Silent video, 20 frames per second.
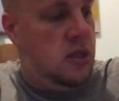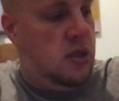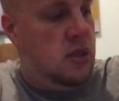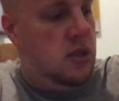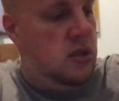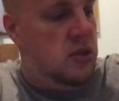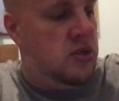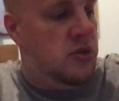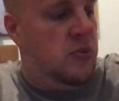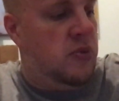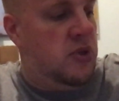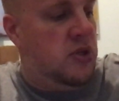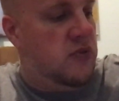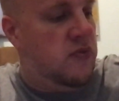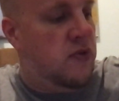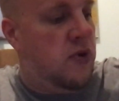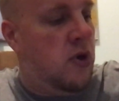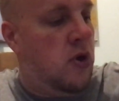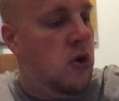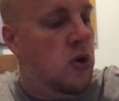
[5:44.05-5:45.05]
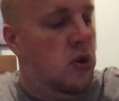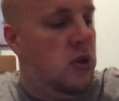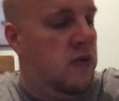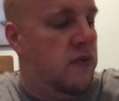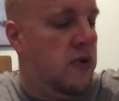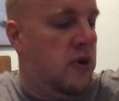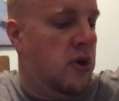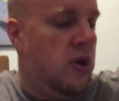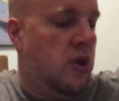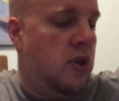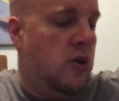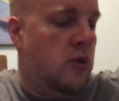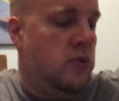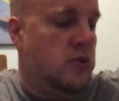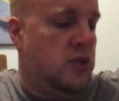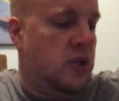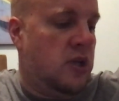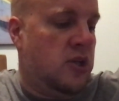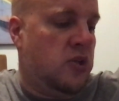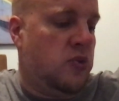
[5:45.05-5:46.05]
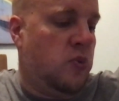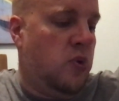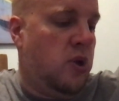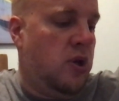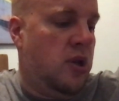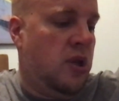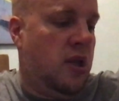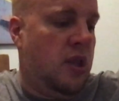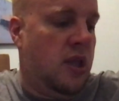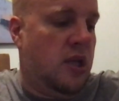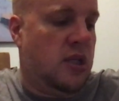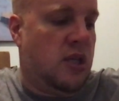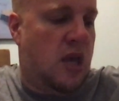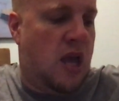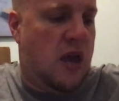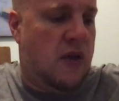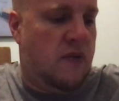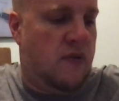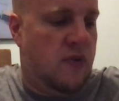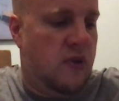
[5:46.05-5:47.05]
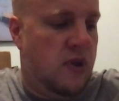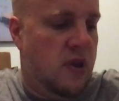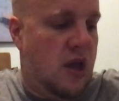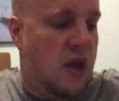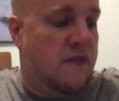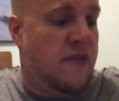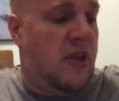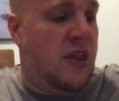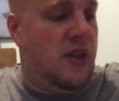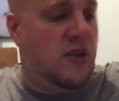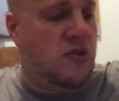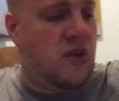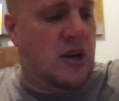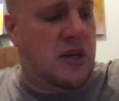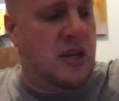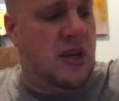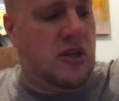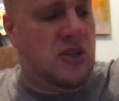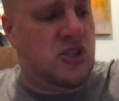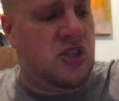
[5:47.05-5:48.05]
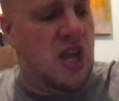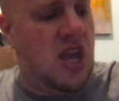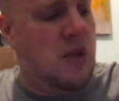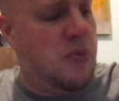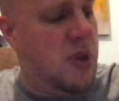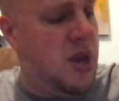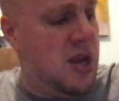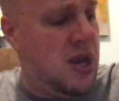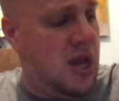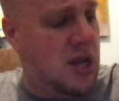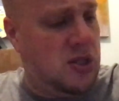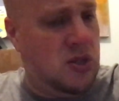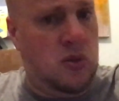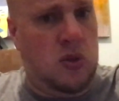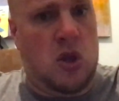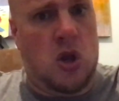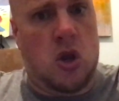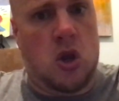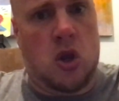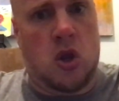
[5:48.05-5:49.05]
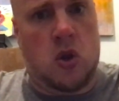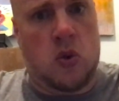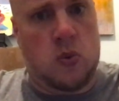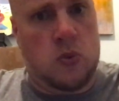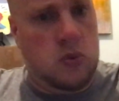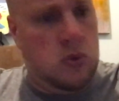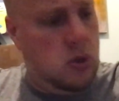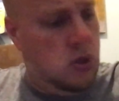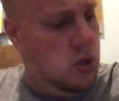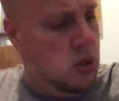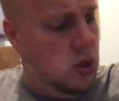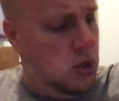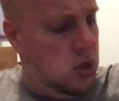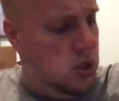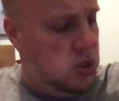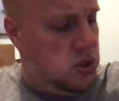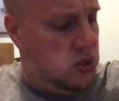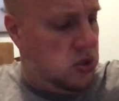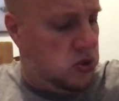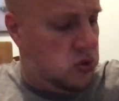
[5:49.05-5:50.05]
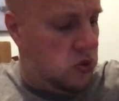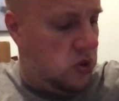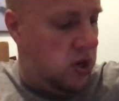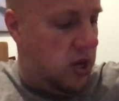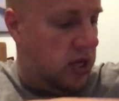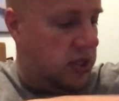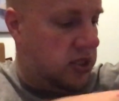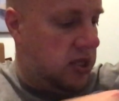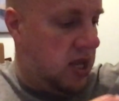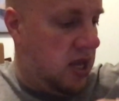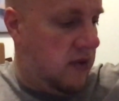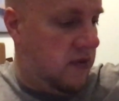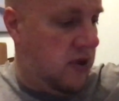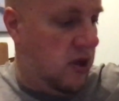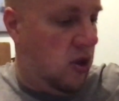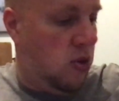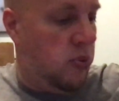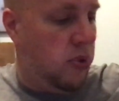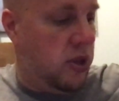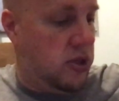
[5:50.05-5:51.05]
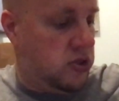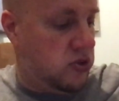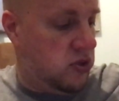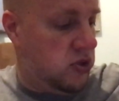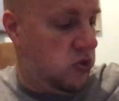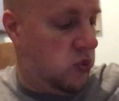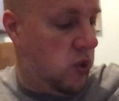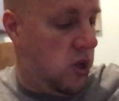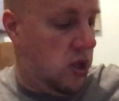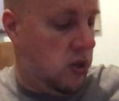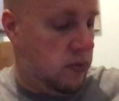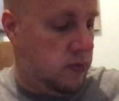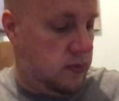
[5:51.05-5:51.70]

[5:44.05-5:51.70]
some of these early Vertigos, I just wanted to collect. I finally tracked down a Sandman not too long ago, so it's sort of nice to have a Hellblazer as well.